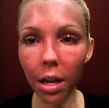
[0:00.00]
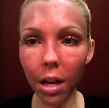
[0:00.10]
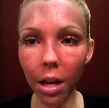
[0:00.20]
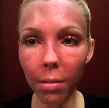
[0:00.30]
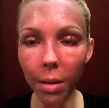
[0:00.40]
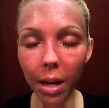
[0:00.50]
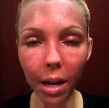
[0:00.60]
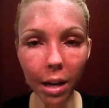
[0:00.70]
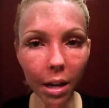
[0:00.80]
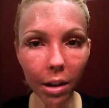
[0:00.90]
My
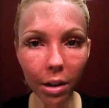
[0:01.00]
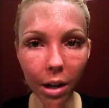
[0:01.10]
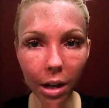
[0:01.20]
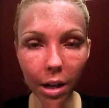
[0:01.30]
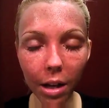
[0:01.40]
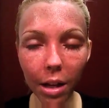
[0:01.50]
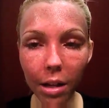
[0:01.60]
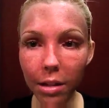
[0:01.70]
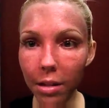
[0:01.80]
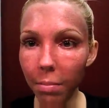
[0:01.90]
eye area, it's